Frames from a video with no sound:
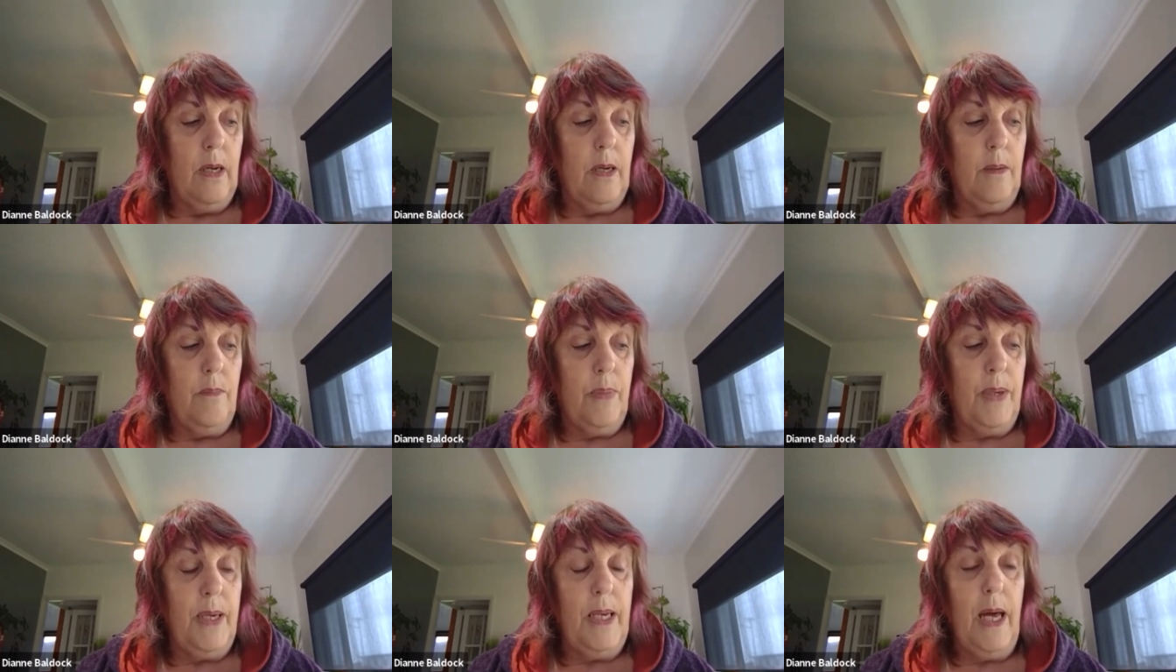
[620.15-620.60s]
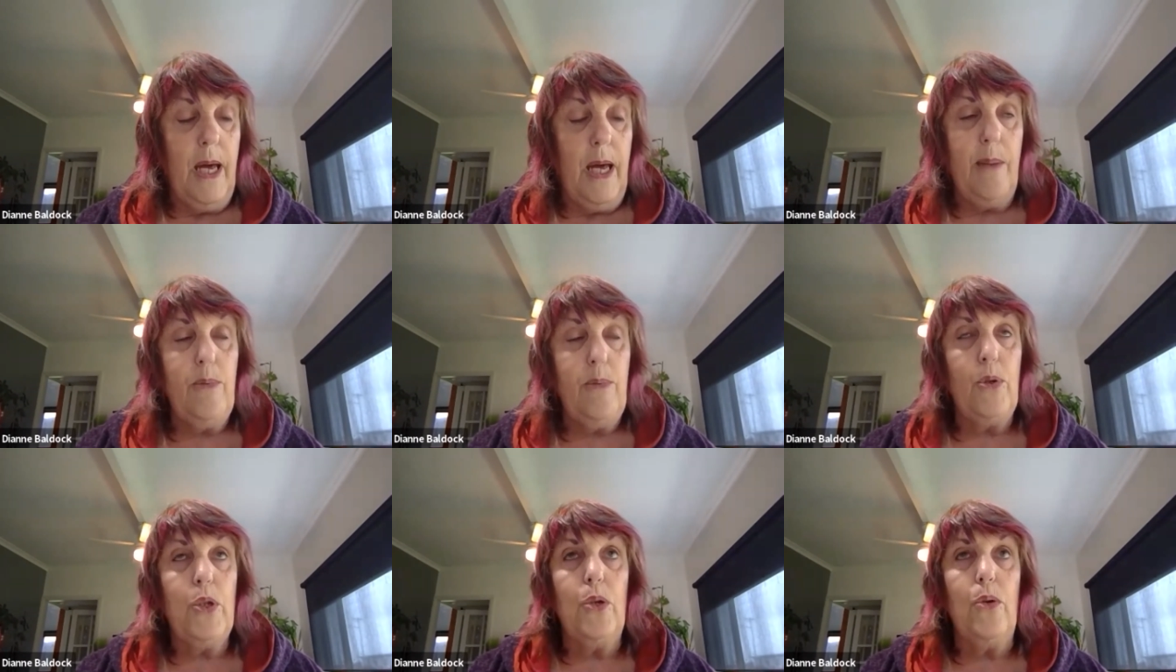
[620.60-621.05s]
been
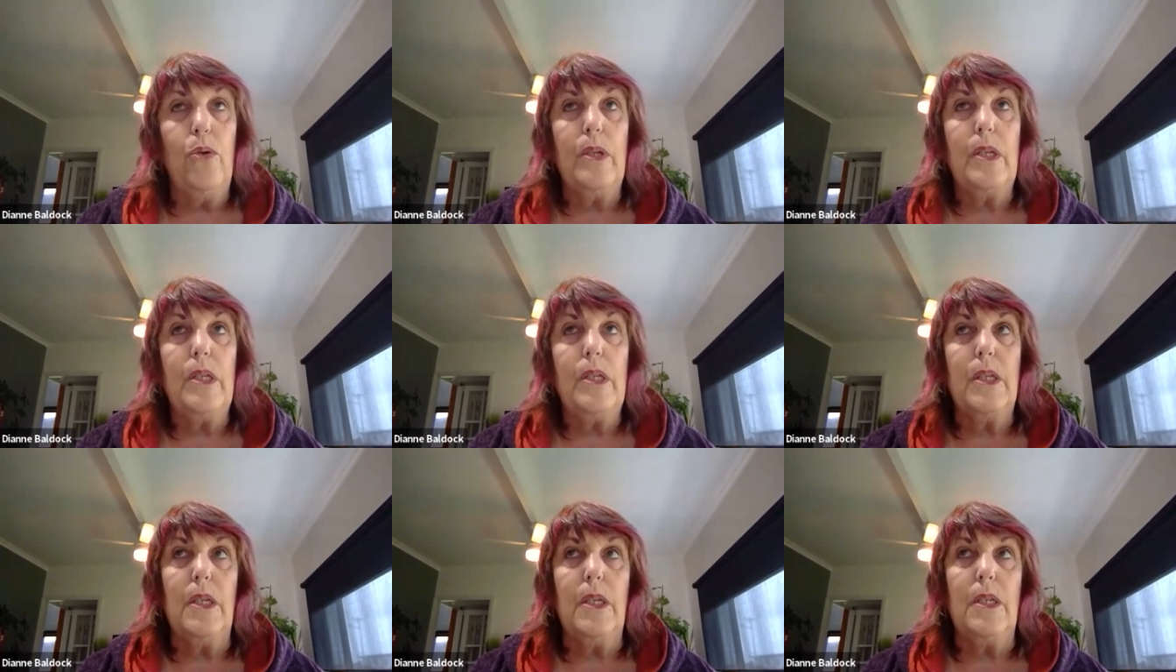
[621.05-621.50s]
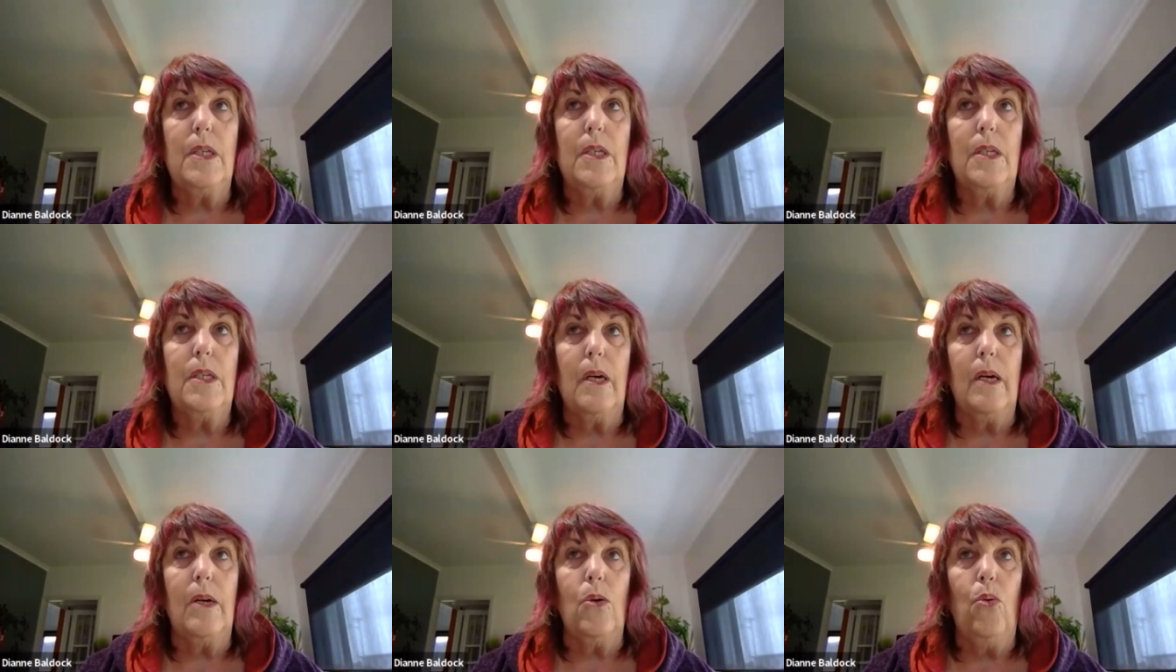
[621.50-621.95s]
able to
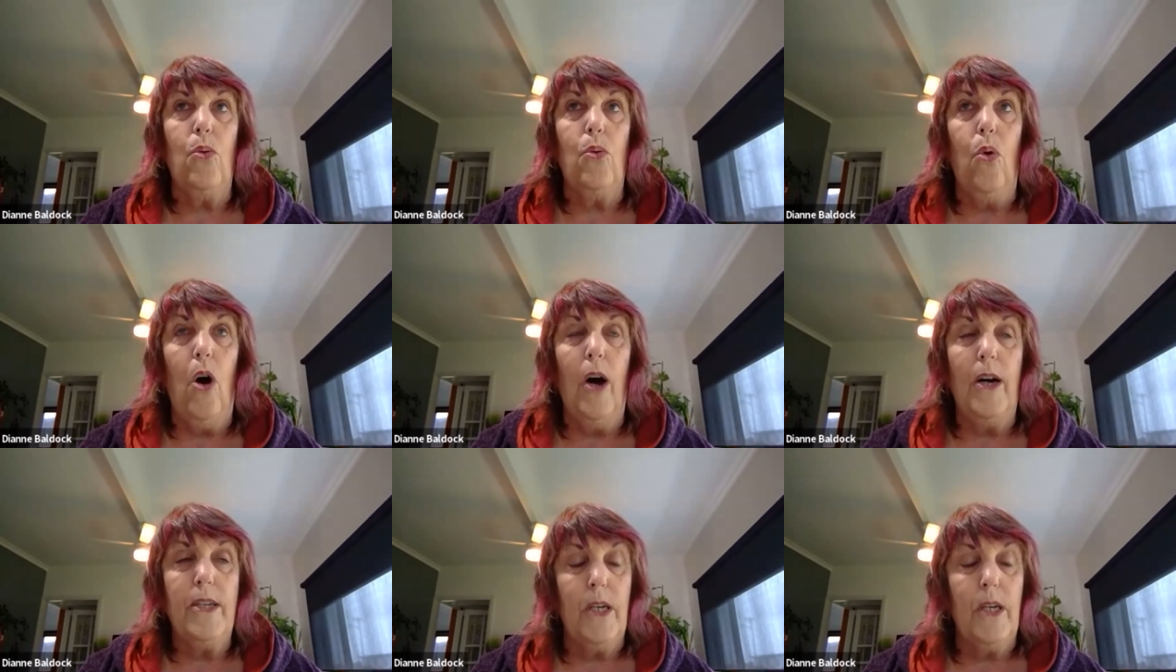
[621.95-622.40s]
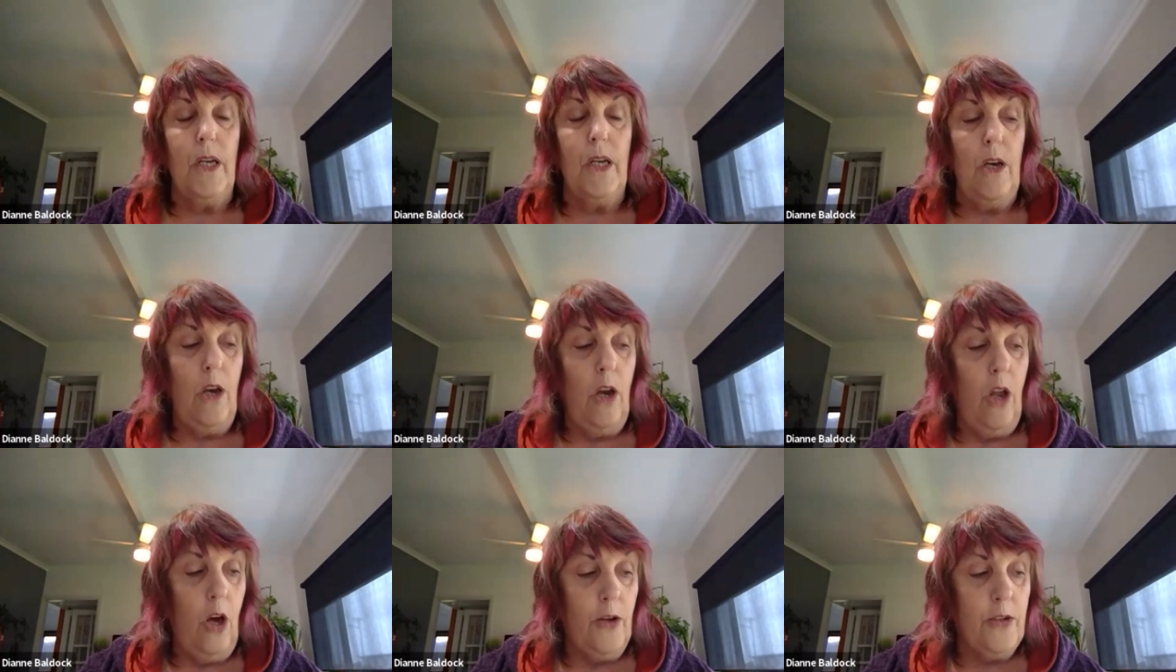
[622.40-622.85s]
assist quite a
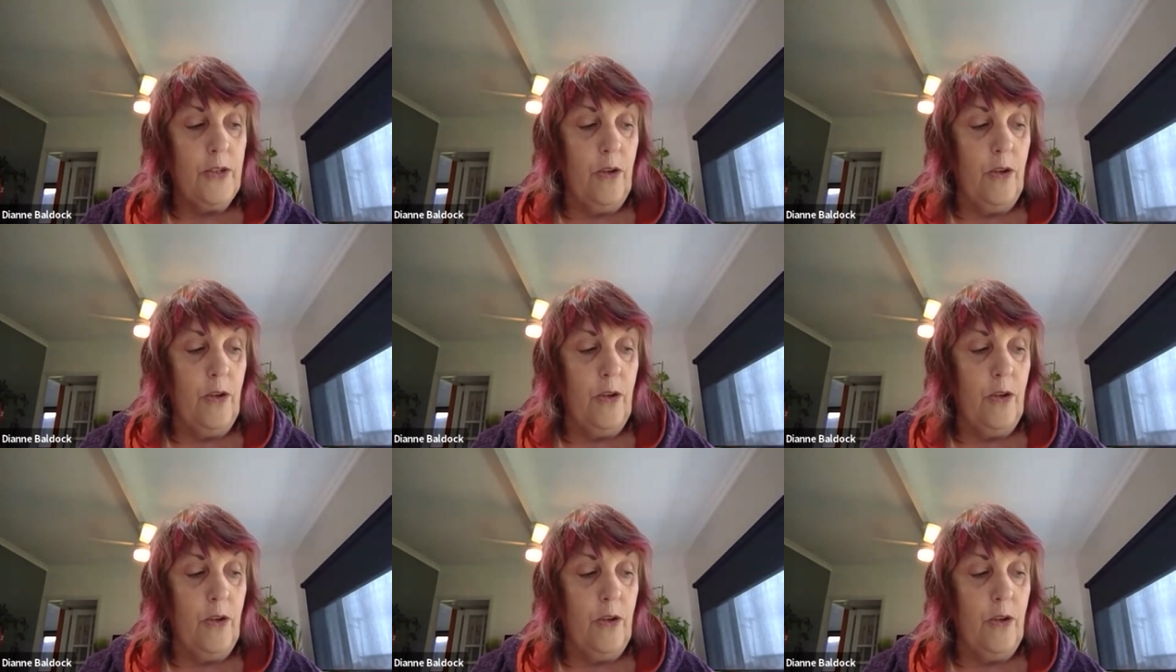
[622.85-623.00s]
lot